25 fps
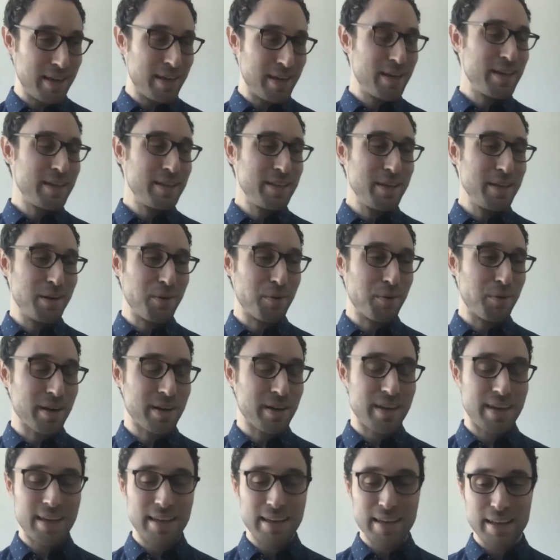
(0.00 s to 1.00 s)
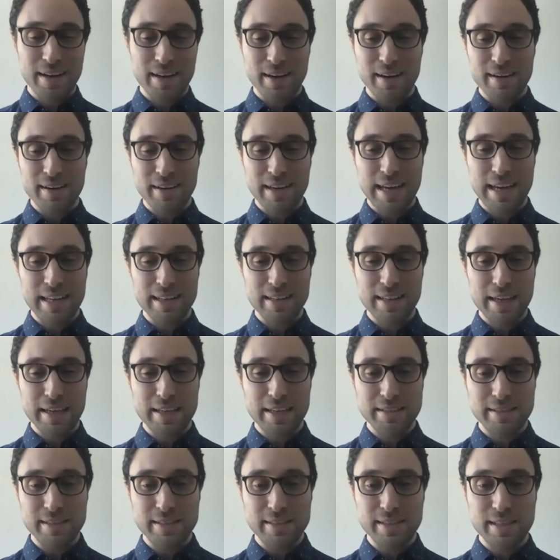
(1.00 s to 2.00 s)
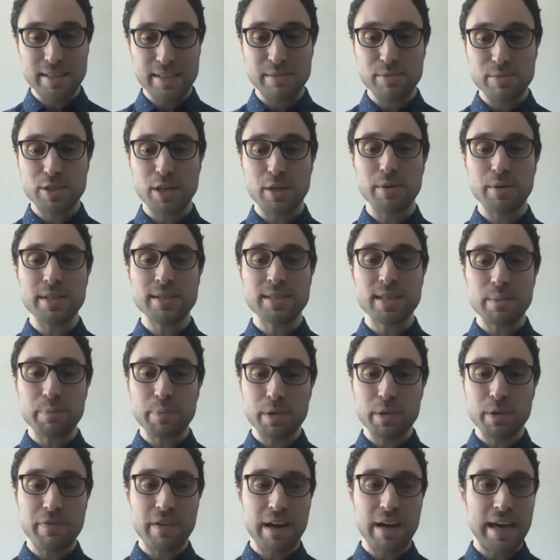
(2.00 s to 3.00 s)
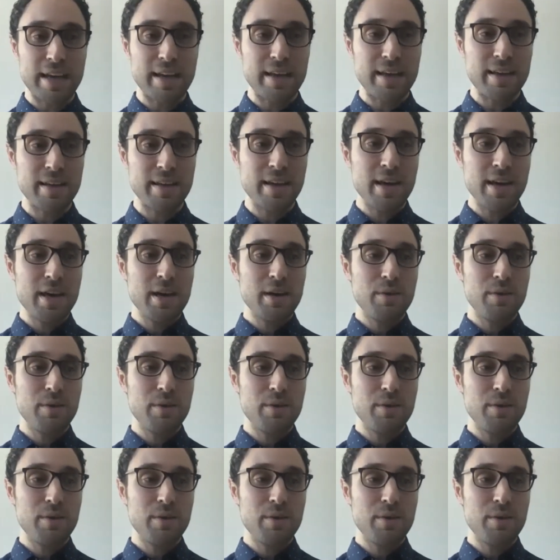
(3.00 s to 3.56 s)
working in our kind of legacy system. So we simplified it.